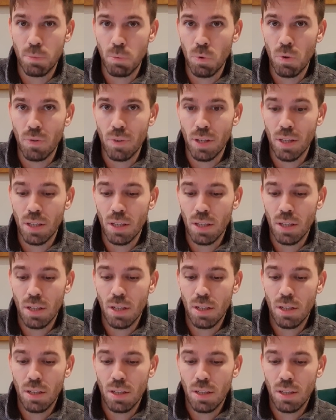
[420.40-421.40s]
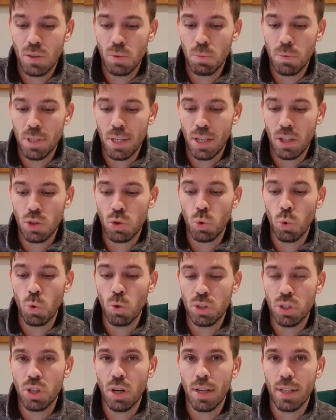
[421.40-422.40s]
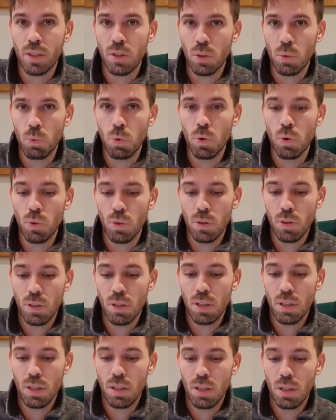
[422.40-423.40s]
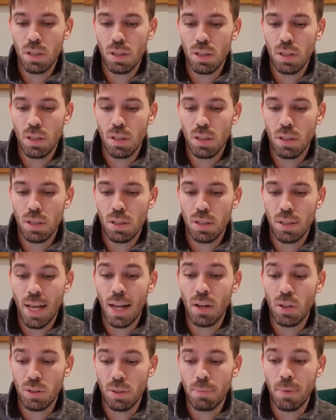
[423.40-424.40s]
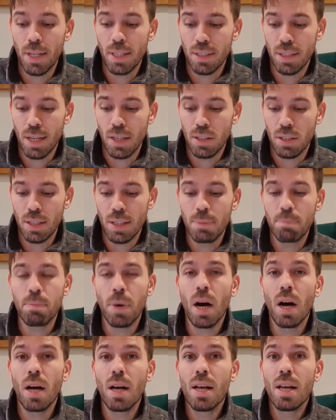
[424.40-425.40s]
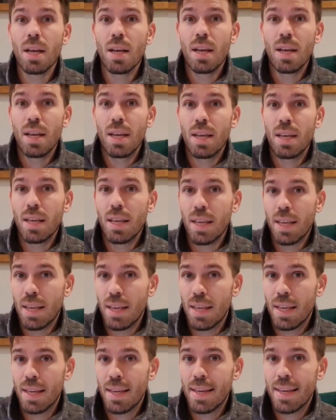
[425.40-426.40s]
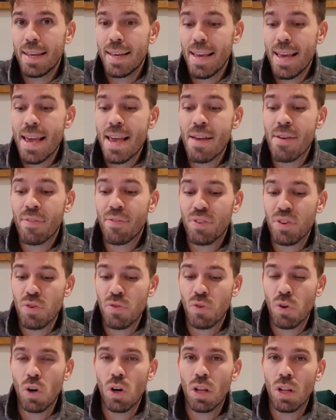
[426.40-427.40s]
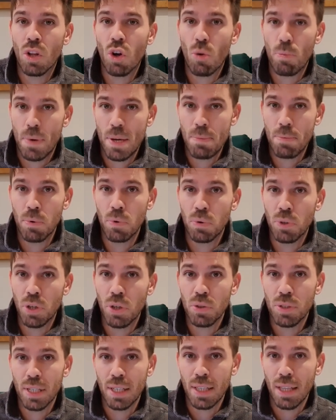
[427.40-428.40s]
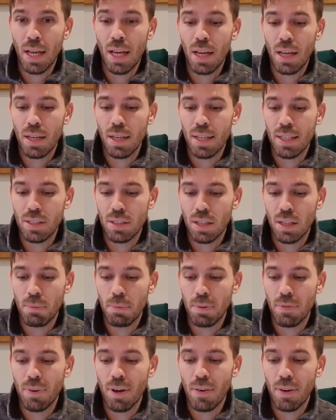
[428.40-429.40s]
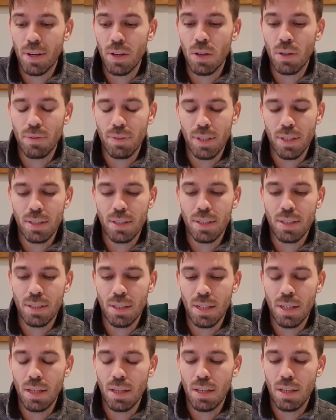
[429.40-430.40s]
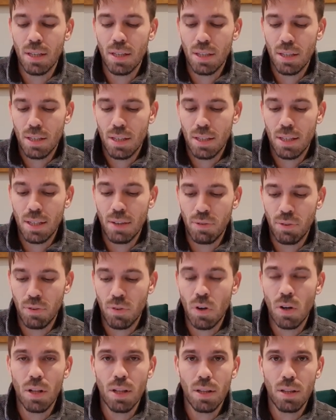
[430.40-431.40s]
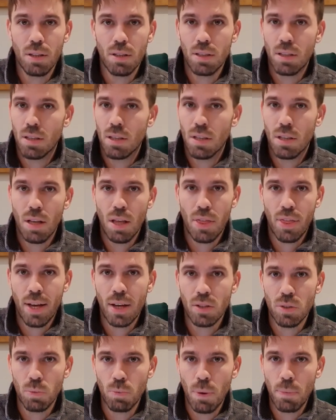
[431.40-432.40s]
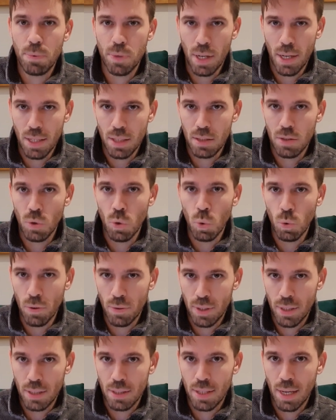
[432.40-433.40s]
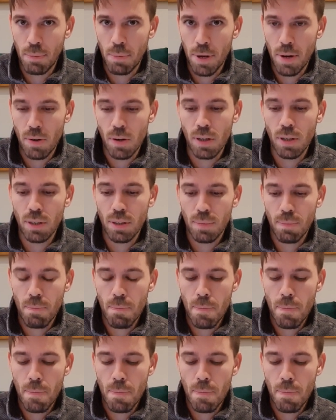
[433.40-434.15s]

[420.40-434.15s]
it's more of a, it's almost like a torch shining on a wall. That looks amazing actually, but if you've got a lot of people using that, it's going to be very obvious, isn't it? If you've got a thousand websites all with this same hero,